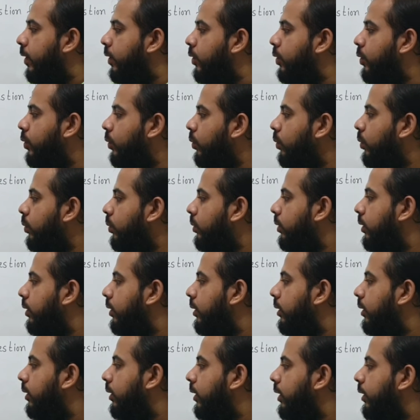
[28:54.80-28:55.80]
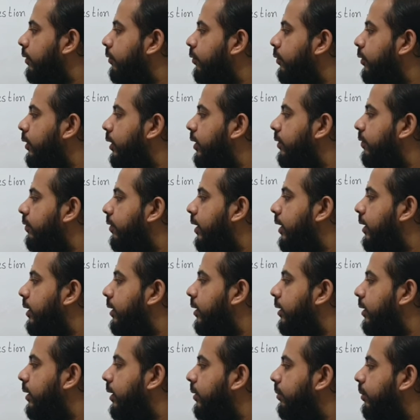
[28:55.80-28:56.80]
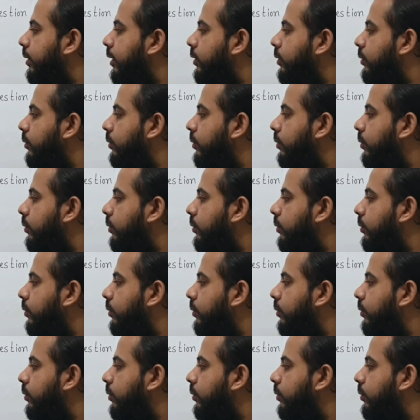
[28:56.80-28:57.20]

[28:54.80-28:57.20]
2, if we divide 30 by 2,